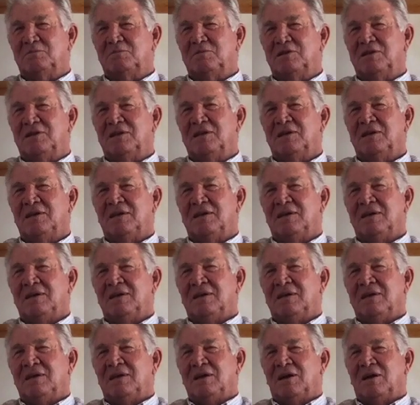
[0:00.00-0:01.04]
but
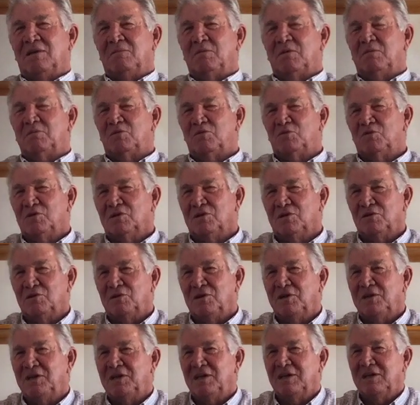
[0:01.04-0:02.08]
I remember real
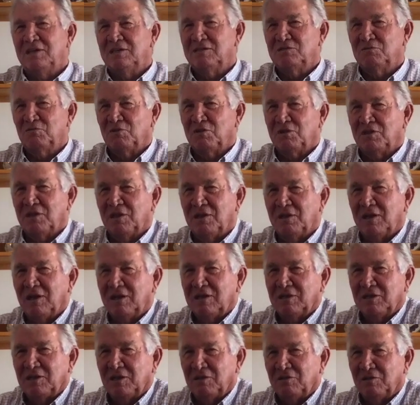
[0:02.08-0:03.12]
early days with the
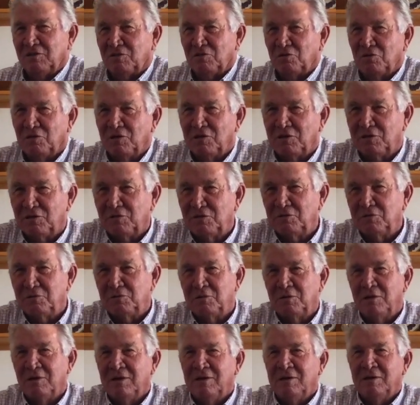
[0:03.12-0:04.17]
1932
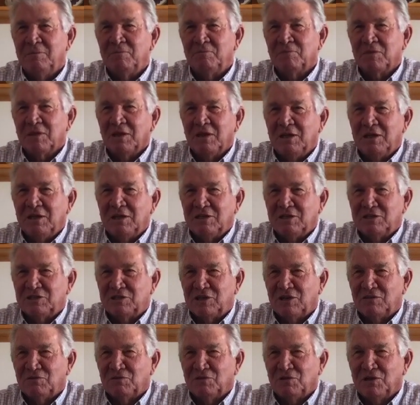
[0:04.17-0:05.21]

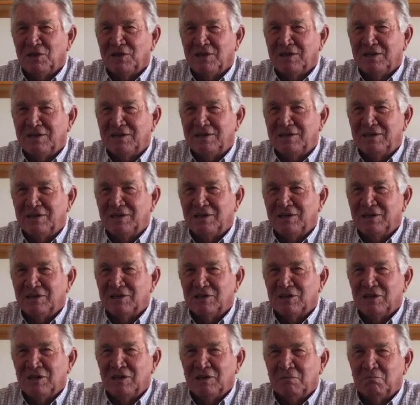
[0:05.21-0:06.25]
Chevrolet
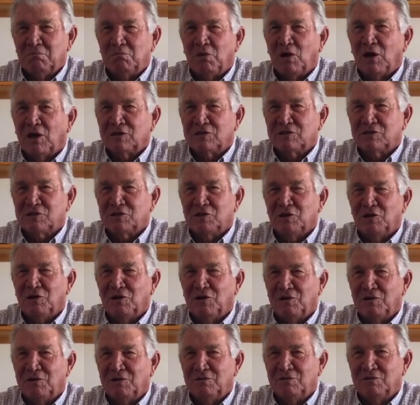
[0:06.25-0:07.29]

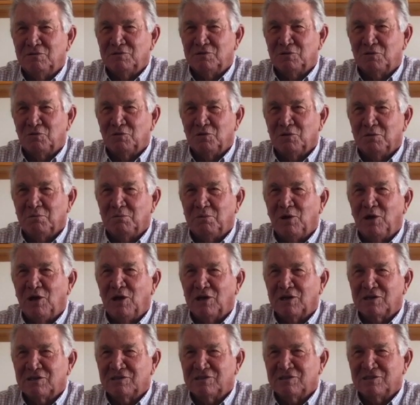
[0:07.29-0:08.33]
boxcar. It was a real
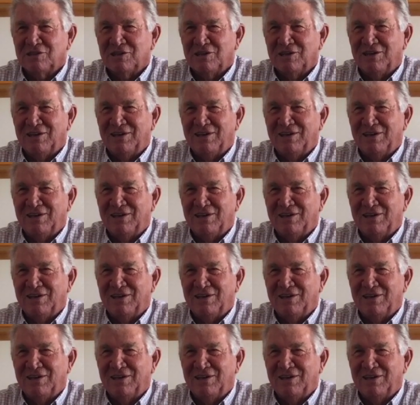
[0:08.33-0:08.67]
box.